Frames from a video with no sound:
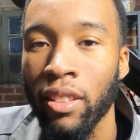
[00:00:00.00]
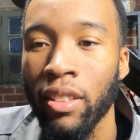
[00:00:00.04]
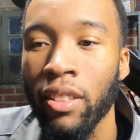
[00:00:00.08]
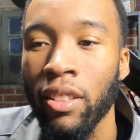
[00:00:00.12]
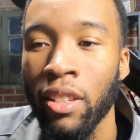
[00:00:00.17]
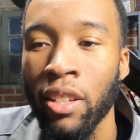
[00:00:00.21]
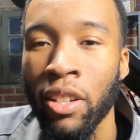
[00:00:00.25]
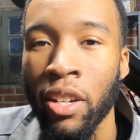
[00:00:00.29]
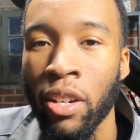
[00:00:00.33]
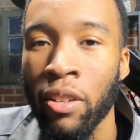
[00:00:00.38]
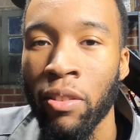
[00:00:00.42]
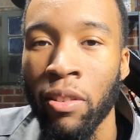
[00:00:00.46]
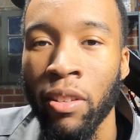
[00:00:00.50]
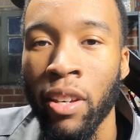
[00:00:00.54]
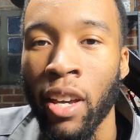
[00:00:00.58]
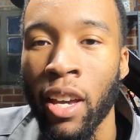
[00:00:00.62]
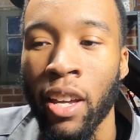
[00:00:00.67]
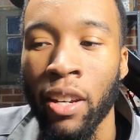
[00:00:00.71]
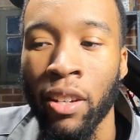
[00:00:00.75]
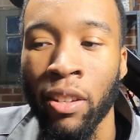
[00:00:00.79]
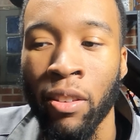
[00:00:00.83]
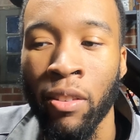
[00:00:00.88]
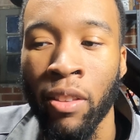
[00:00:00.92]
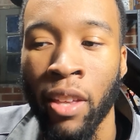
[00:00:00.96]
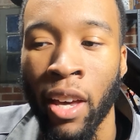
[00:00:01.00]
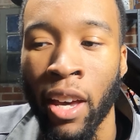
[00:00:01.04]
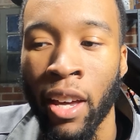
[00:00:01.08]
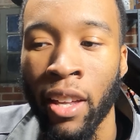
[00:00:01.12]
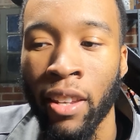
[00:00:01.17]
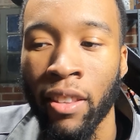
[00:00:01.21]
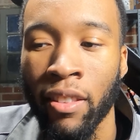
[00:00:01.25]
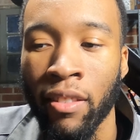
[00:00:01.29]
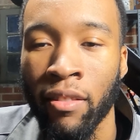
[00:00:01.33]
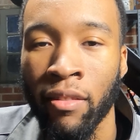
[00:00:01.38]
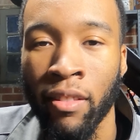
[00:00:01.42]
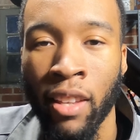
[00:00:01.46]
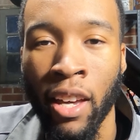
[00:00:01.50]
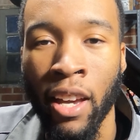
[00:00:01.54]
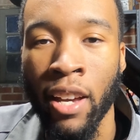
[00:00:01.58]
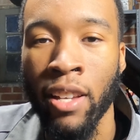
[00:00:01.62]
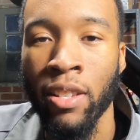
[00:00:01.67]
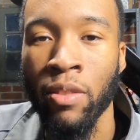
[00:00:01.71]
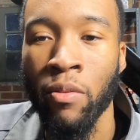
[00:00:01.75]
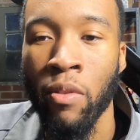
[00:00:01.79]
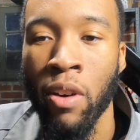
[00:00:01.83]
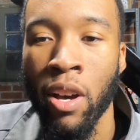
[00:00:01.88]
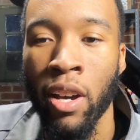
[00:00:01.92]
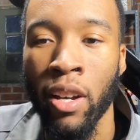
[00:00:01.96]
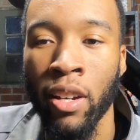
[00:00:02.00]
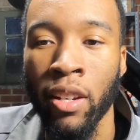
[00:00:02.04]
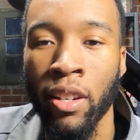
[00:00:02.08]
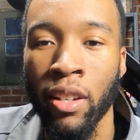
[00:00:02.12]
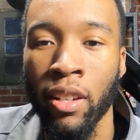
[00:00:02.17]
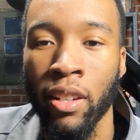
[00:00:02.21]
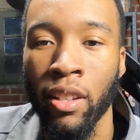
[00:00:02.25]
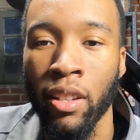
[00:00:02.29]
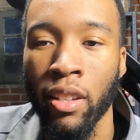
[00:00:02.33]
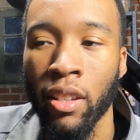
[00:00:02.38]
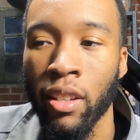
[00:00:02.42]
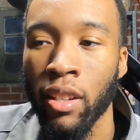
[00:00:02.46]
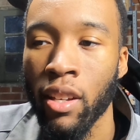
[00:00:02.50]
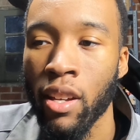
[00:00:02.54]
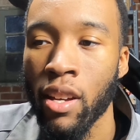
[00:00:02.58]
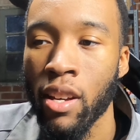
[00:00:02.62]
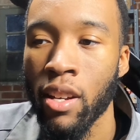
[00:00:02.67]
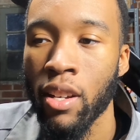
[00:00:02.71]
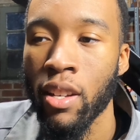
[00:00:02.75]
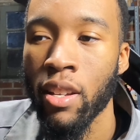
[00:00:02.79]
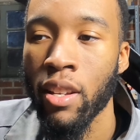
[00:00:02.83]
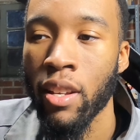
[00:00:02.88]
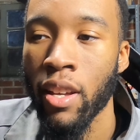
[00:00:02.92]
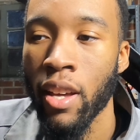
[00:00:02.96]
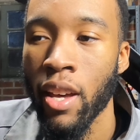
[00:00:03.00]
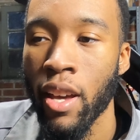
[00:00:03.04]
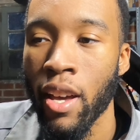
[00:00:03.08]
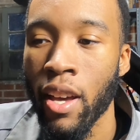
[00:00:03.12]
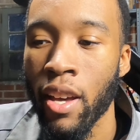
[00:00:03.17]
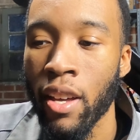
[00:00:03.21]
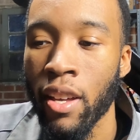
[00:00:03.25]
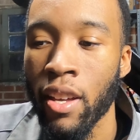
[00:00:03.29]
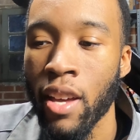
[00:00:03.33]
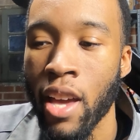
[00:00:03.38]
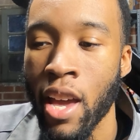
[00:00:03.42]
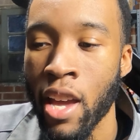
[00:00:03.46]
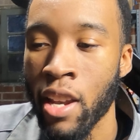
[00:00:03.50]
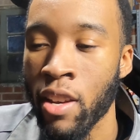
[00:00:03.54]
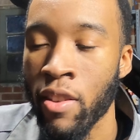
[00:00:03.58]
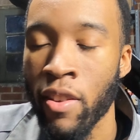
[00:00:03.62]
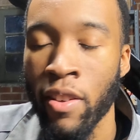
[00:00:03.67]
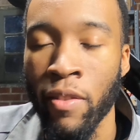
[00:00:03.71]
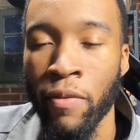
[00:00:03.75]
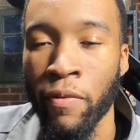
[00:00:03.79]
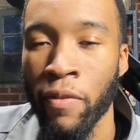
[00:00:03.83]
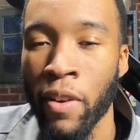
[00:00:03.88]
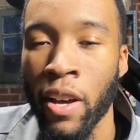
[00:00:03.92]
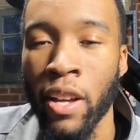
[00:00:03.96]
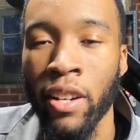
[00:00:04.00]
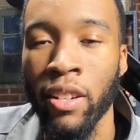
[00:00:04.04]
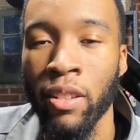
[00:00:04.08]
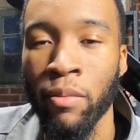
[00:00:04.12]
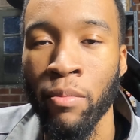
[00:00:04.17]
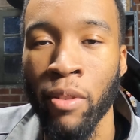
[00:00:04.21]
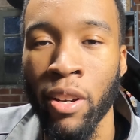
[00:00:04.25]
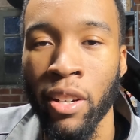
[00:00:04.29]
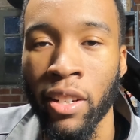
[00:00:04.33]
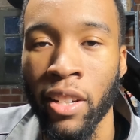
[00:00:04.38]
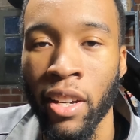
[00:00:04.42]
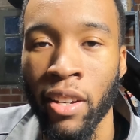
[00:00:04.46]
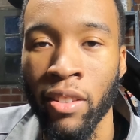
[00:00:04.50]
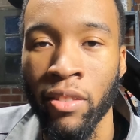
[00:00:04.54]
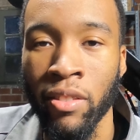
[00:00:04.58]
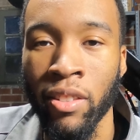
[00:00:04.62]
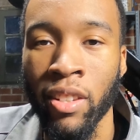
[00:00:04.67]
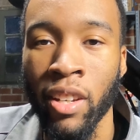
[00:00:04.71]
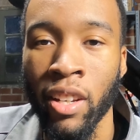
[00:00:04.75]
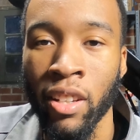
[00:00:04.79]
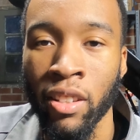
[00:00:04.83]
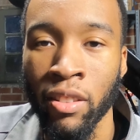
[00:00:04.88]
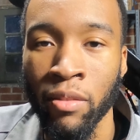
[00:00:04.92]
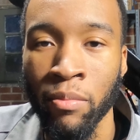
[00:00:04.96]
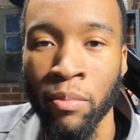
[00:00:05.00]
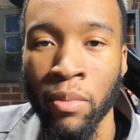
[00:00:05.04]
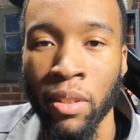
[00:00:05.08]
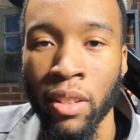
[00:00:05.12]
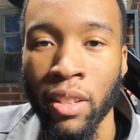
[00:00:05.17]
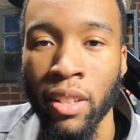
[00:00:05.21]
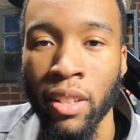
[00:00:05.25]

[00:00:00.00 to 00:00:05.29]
You know you can't do that. They ask why. And you finally break down and you tell them.